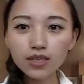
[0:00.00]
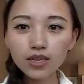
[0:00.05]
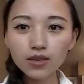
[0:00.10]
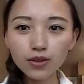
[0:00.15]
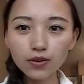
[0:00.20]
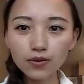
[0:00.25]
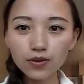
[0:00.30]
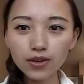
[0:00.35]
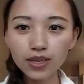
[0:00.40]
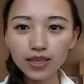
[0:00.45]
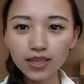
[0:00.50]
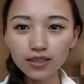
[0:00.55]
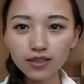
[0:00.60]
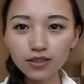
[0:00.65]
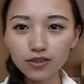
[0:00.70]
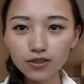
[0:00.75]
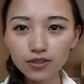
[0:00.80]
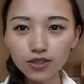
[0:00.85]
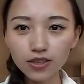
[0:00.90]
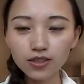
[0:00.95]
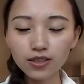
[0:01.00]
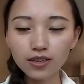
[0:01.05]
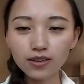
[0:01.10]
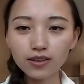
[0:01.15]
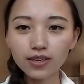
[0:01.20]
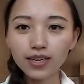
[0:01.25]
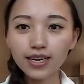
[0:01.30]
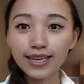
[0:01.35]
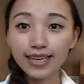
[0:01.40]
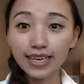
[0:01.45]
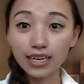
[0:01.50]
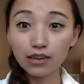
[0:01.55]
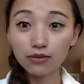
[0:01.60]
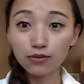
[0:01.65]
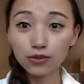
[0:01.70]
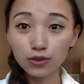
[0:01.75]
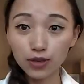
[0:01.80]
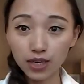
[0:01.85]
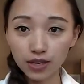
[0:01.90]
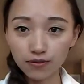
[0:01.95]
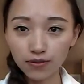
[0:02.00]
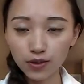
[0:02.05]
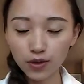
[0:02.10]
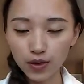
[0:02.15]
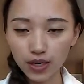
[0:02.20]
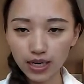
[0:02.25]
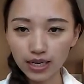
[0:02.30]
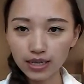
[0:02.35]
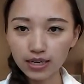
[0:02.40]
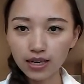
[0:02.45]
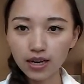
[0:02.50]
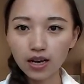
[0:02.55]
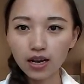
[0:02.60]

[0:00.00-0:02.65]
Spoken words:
So this is just to give you a